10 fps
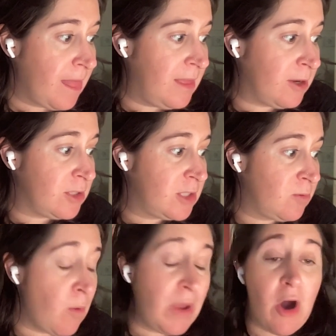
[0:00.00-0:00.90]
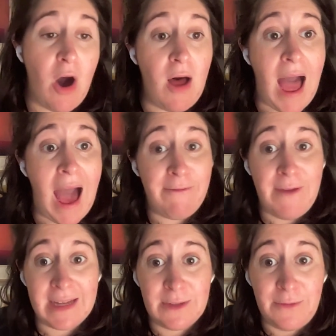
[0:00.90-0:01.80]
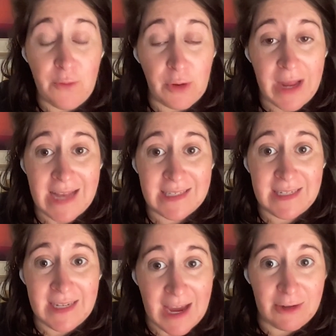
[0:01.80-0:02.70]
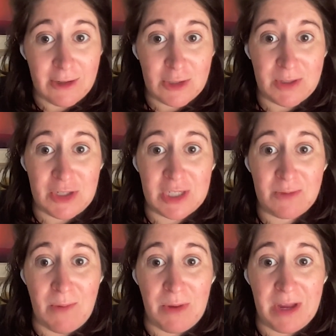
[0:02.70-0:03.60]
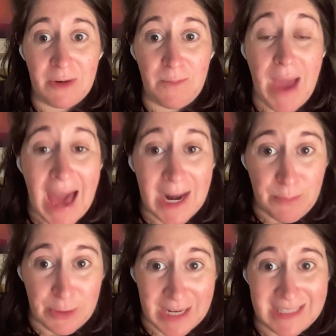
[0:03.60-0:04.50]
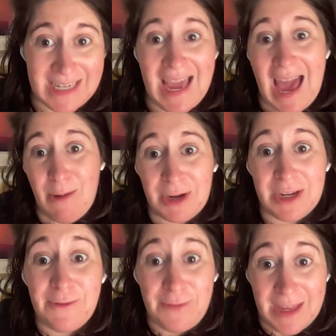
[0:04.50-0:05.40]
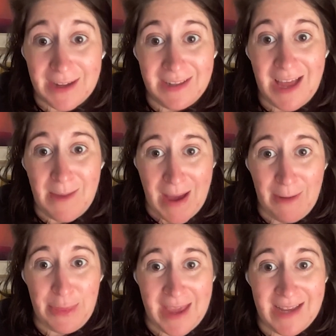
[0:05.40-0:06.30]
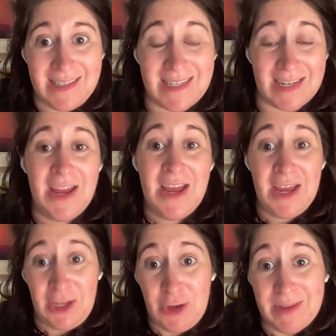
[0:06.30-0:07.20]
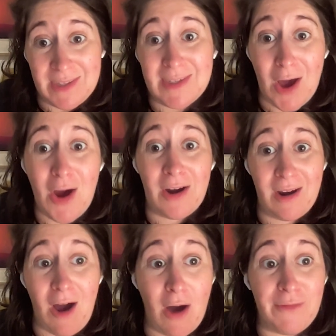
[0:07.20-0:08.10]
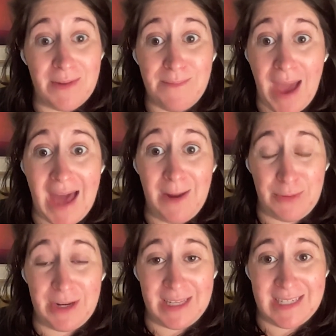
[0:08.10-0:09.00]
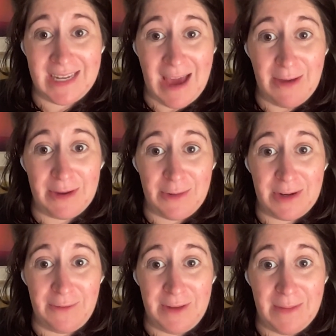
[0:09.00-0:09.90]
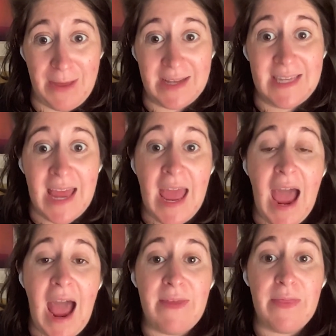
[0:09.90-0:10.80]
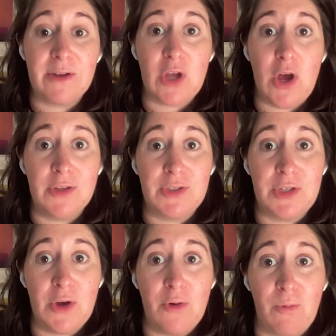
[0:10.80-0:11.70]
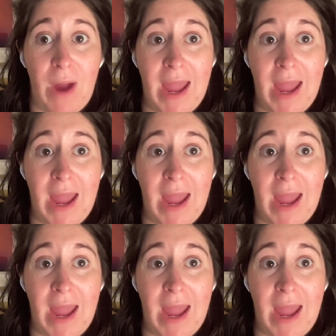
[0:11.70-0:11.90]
there's what we call affective forecasting errors, which is when we are bad at predicting how we're going to feel about things. And humans are often bad at predicting how they're going to feel about things. And then there's also,